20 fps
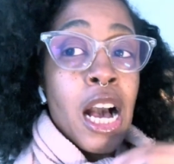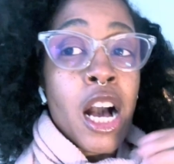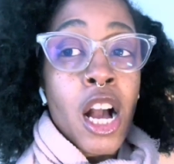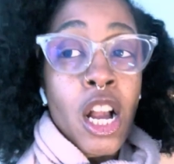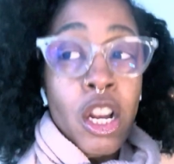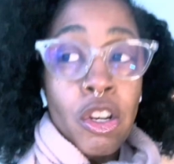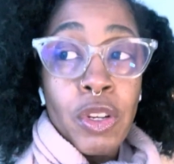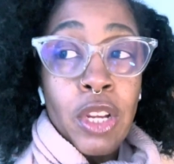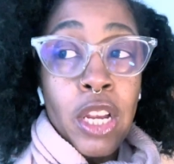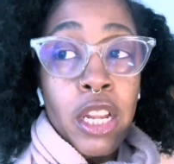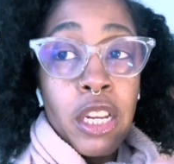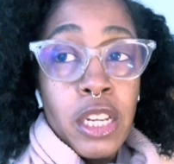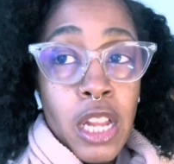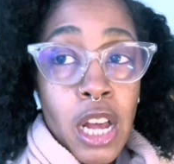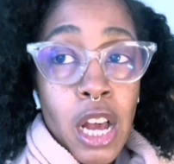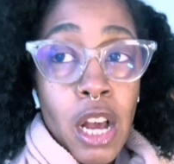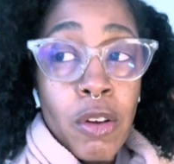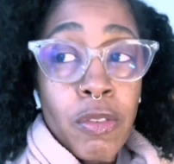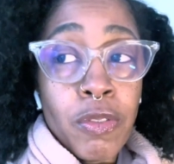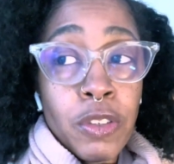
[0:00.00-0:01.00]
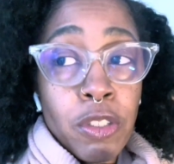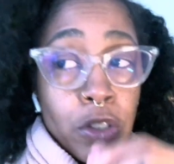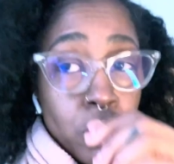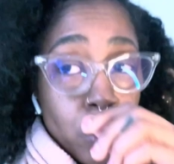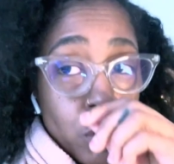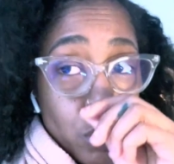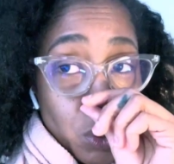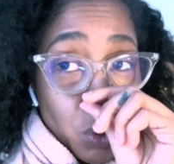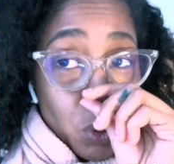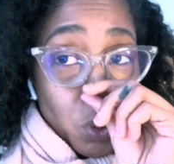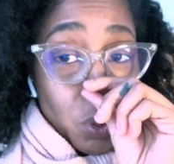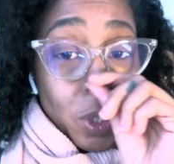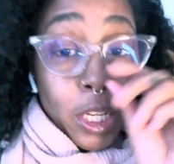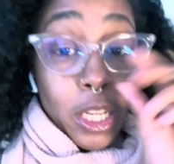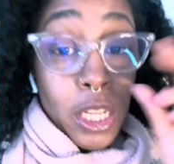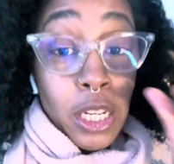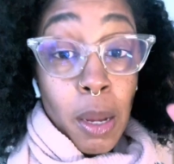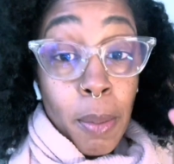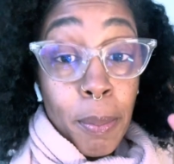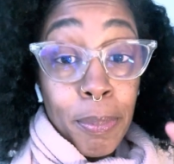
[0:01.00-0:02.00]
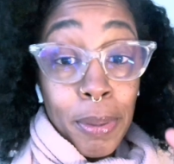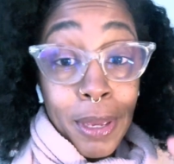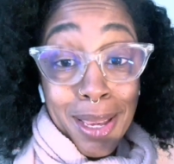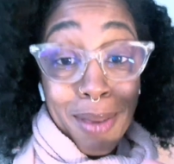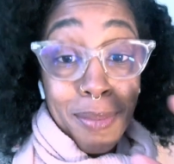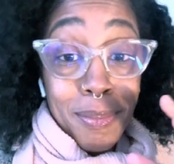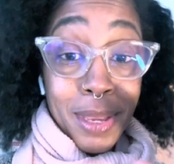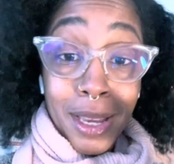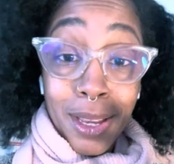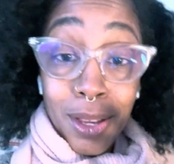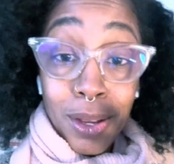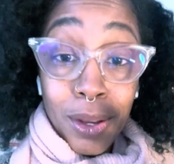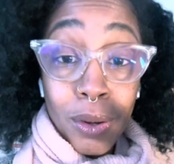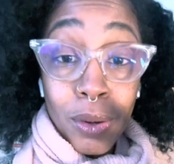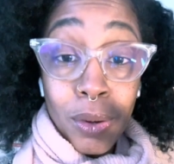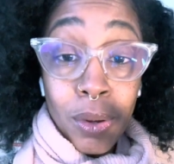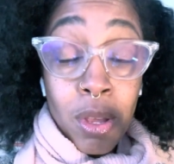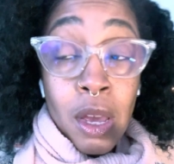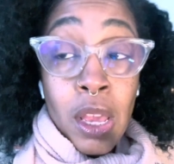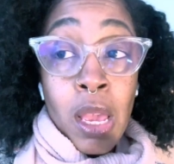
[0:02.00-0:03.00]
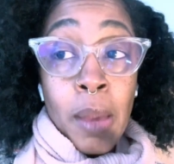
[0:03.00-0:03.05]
hungry enough to eat a big meal,